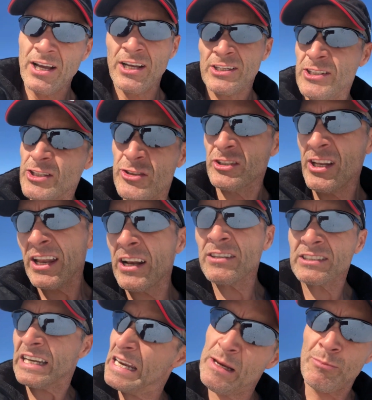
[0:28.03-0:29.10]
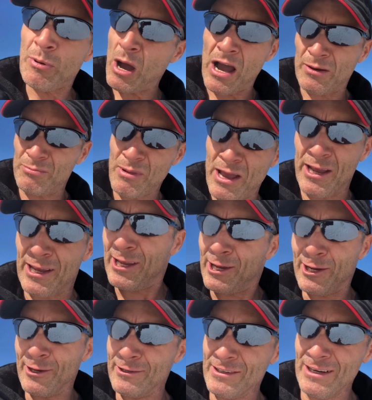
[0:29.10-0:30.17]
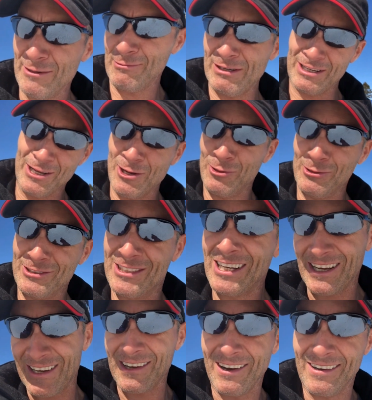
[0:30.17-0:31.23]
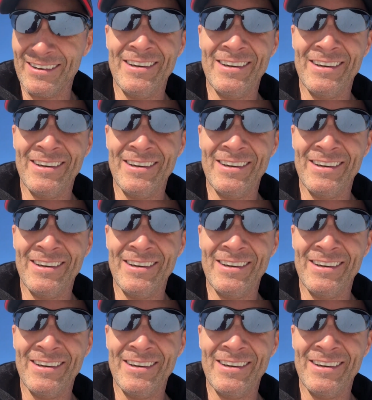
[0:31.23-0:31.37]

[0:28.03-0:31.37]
There's a little teapot back here that I want to go and check on.